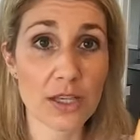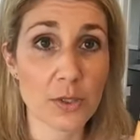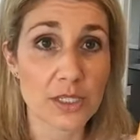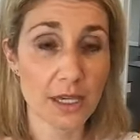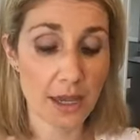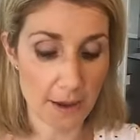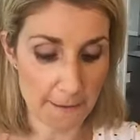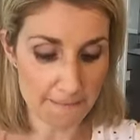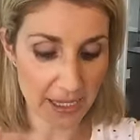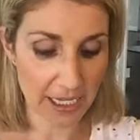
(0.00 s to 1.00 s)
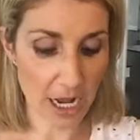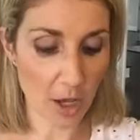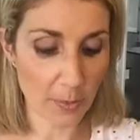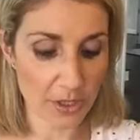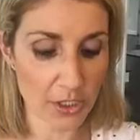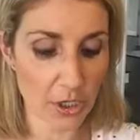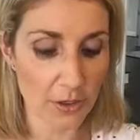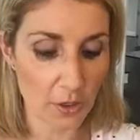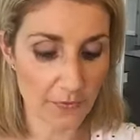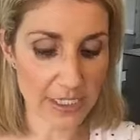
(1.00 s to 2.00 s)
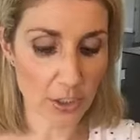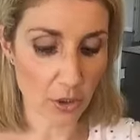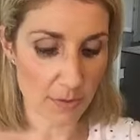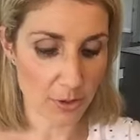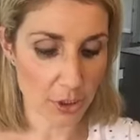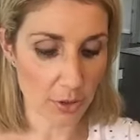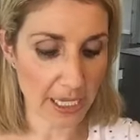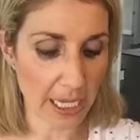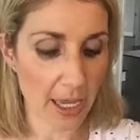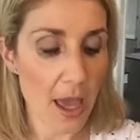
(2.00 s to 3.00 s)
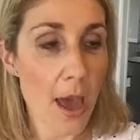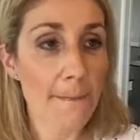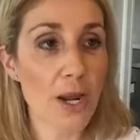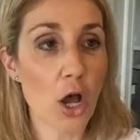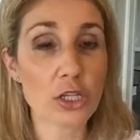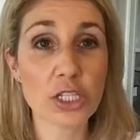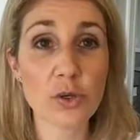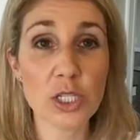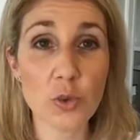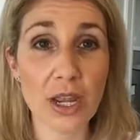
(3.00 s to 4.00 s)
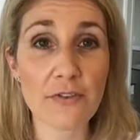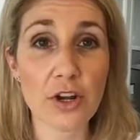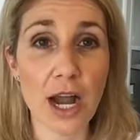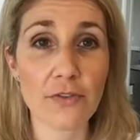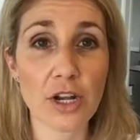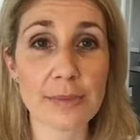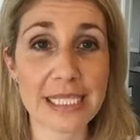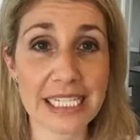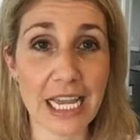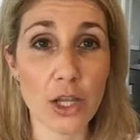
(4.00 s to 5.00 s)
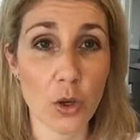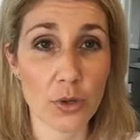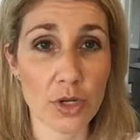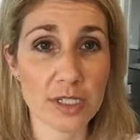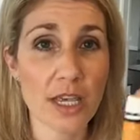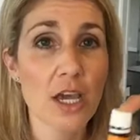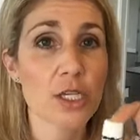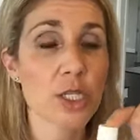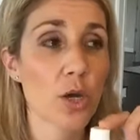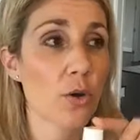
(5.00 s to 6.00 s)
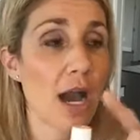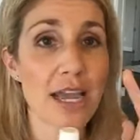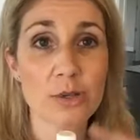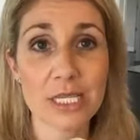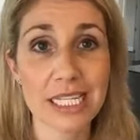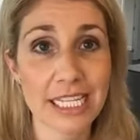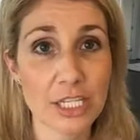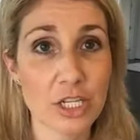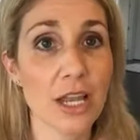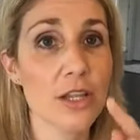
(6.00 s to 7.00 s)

So it's um, it can help with your you know, physical and emotional being, but also it's great for covering up stale odors. So I use it in the kitchen.